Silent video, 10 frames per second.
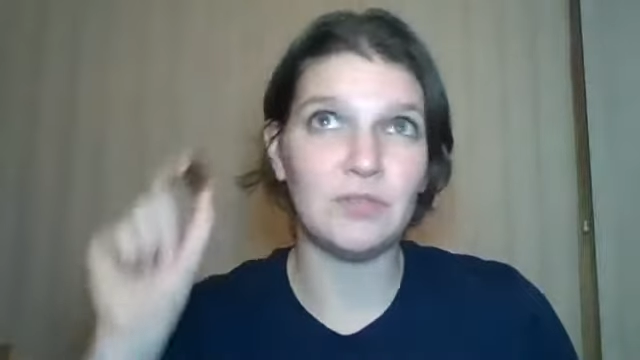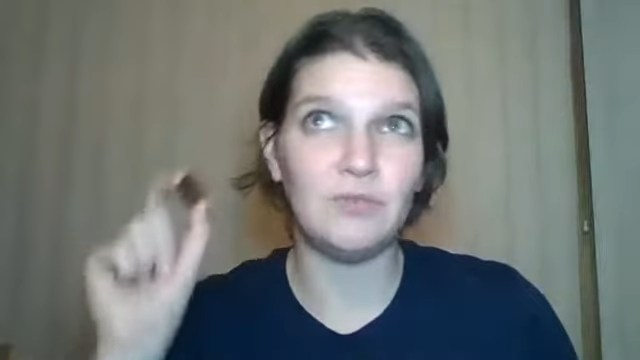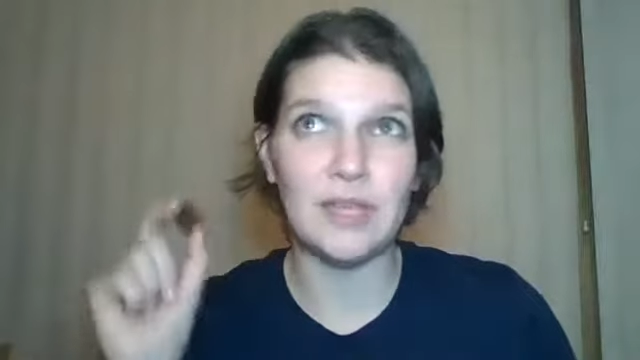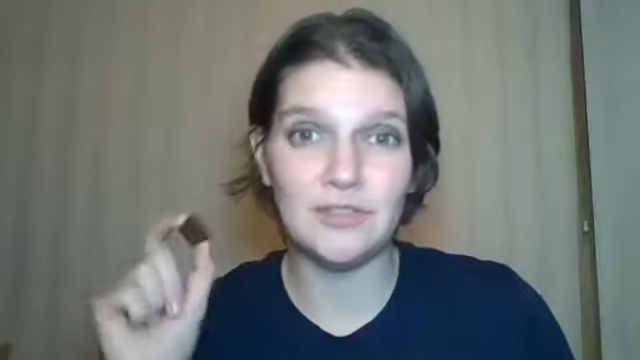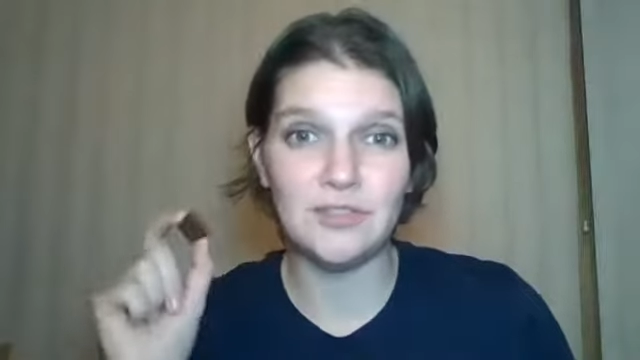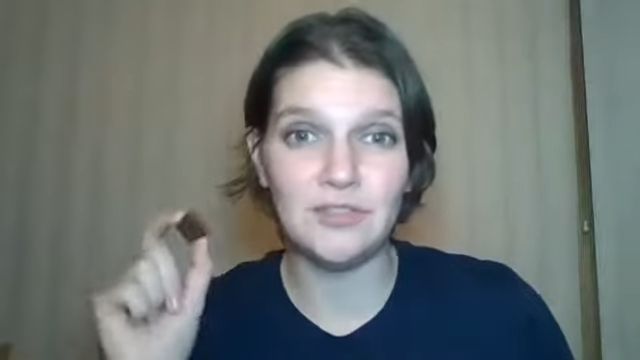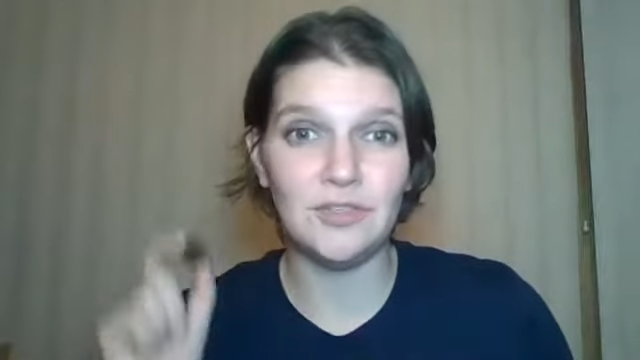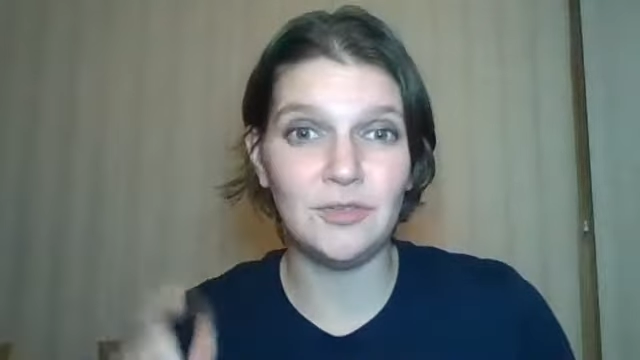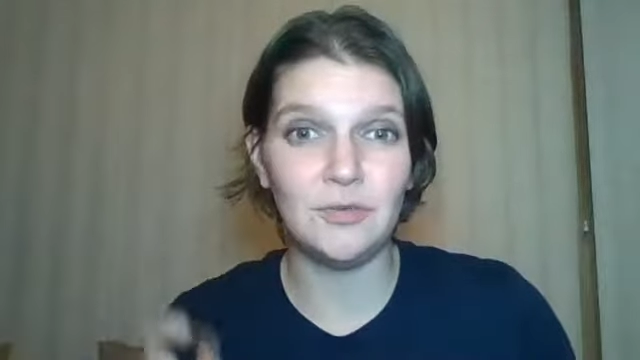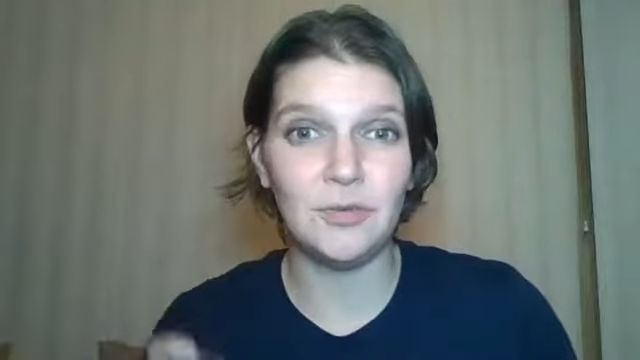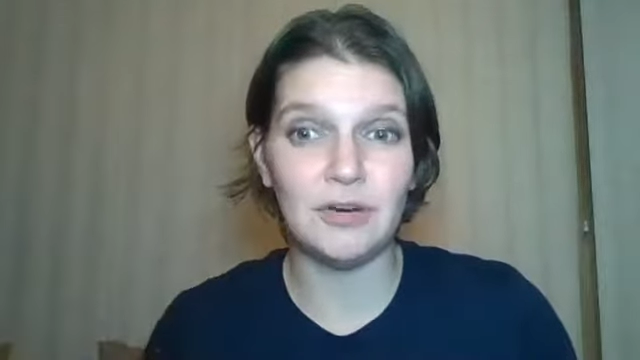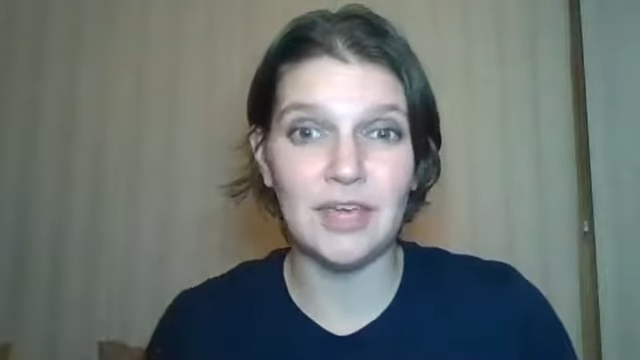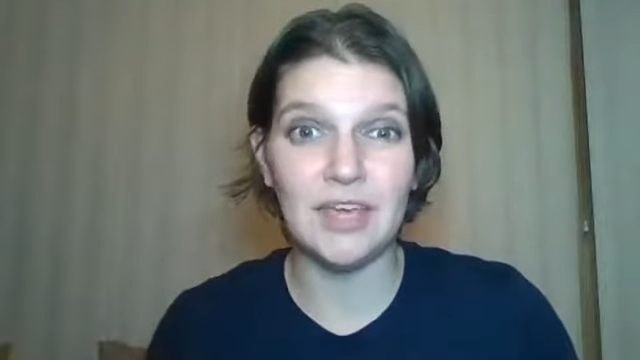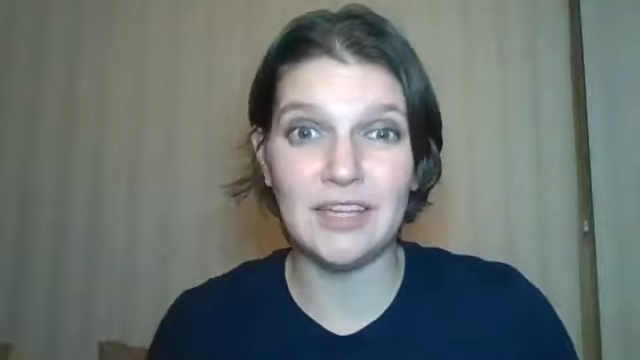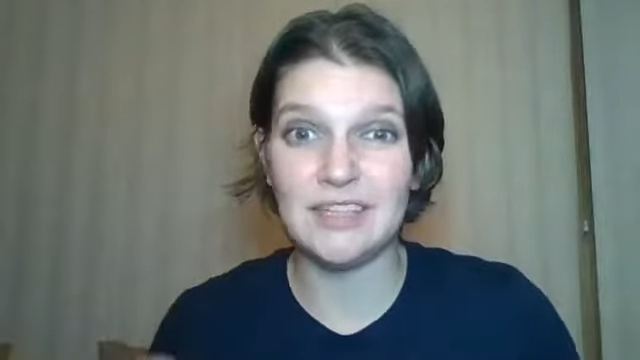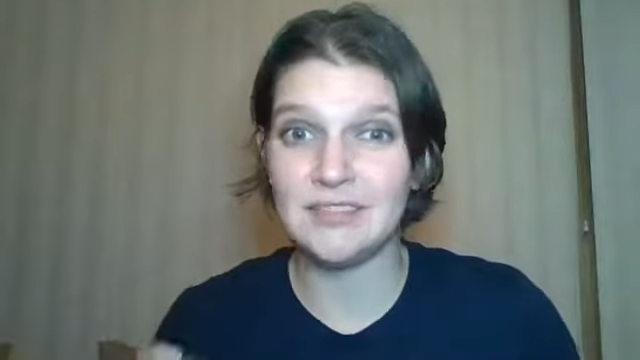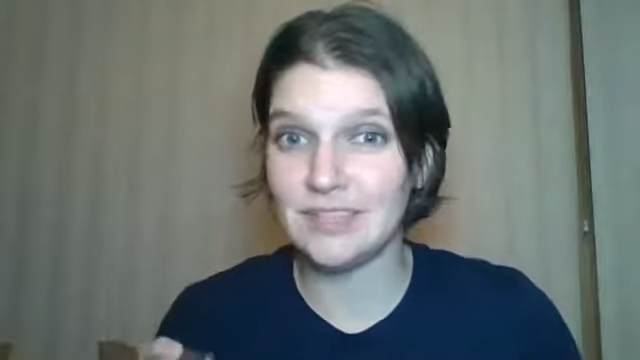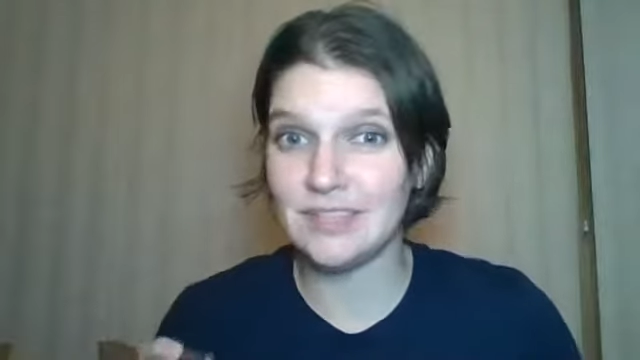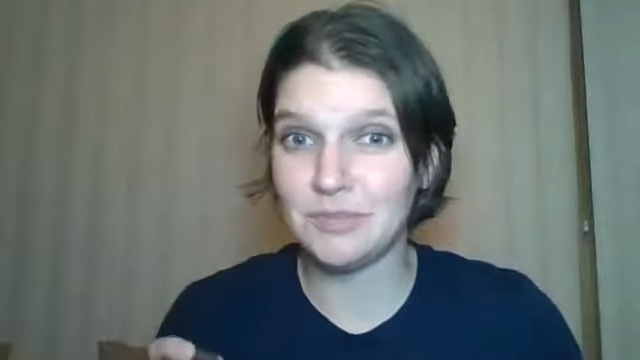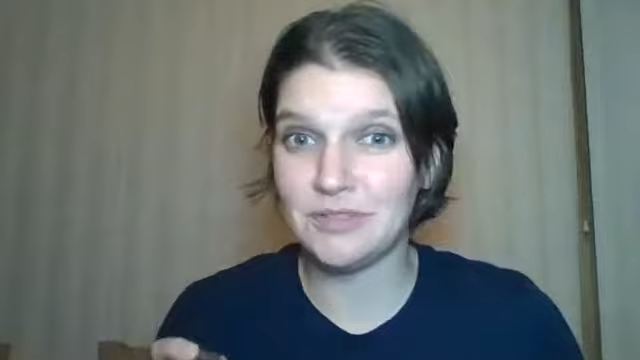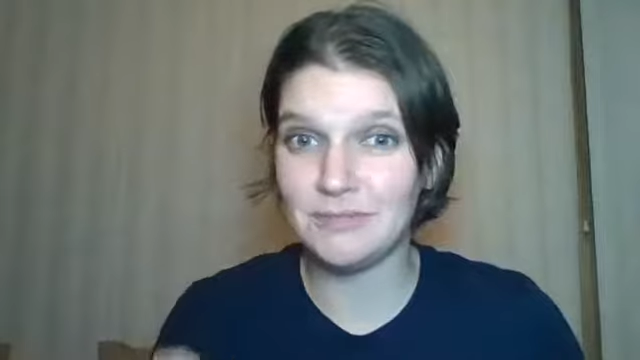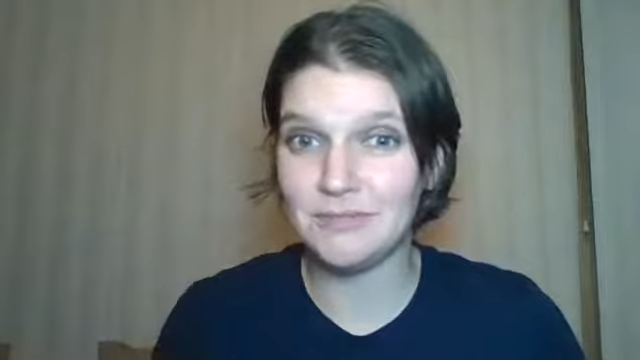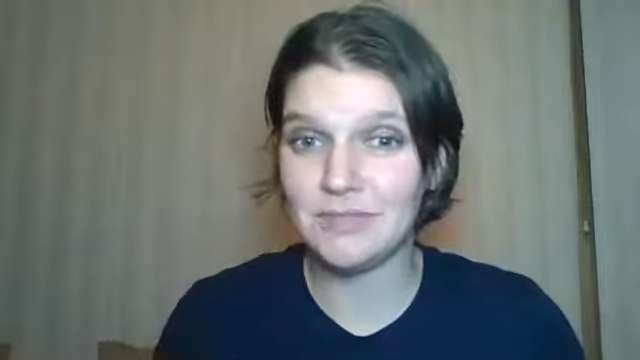next to where Kaylee sleeps